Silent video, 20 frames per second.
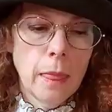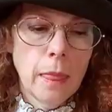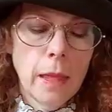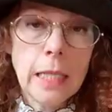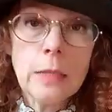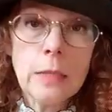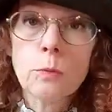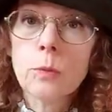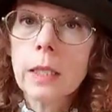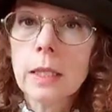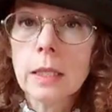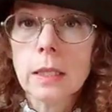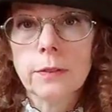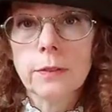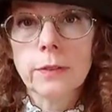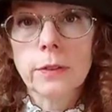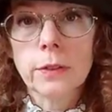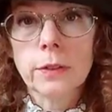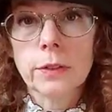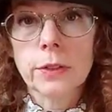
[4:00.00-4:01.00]
really
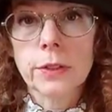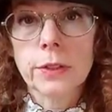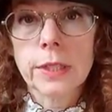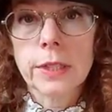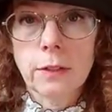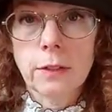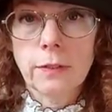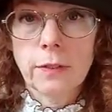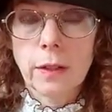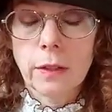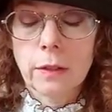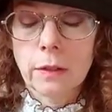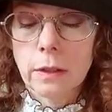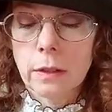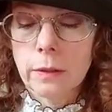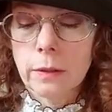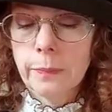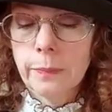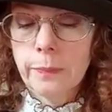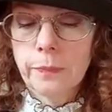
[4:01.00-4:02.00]
difficult to date a feather.
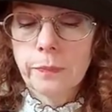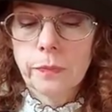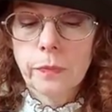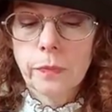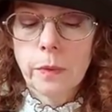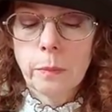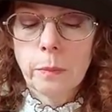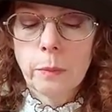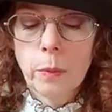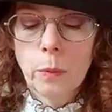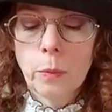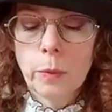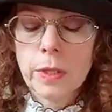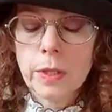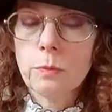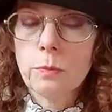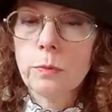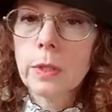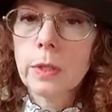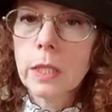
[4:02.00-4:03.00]
But what's
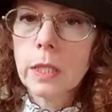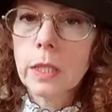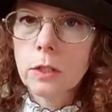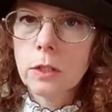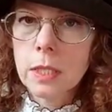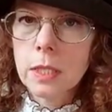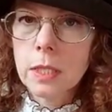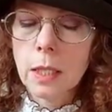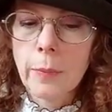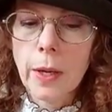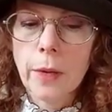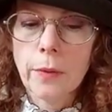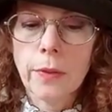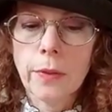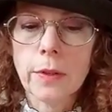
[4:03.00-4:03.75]
really interesting about this